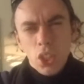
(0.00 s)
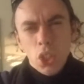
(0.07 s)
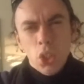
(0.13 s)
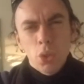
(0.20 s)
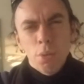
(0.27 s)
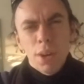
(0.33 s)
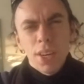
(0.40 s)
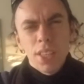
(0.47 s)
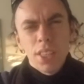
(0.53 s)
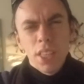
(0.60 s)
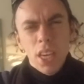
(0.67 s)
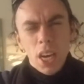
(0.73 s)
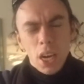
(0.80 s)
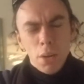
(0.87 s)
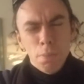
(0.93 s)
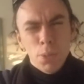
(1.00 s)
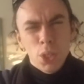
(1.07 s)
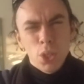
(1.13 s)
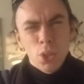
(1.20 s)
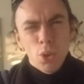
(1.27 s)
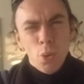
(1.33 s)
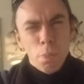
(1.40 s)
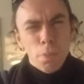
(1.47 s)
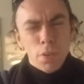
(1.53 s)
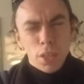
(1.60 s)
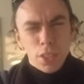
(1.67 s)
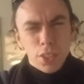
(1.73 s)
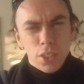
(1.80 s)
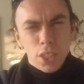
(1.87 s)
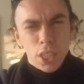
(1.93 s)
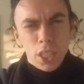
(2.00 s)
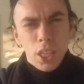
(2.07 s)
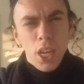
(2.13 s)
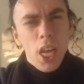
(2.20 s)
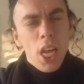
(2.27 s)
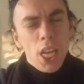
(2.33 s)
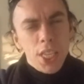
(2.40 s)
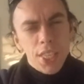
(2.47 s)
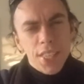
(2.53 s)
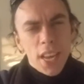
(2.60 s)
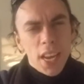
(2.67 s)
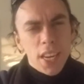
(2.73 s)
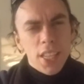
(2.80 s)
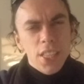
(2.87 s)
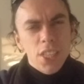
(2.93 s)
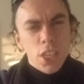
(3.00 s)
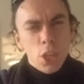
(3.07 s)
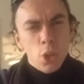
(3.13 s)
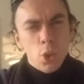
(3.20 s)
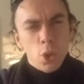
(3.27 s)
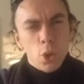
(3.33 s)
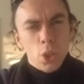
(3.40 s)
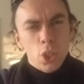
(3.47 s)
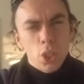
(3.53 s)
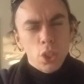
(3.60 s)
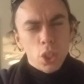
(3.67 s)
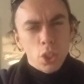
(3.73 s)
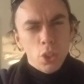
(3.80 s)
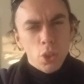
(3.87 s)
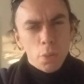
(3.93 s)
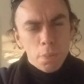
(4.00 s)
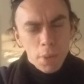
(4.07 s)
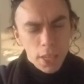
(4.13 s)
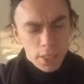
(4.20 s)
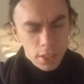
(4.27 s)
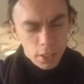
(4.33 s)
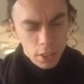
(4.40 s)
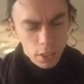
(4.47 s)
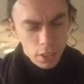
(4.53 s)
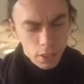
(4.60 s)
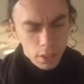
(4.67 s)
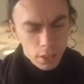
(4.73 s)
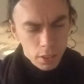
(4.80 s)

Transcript: Neutrality helps the oppressor. Silence encourages the tormentor.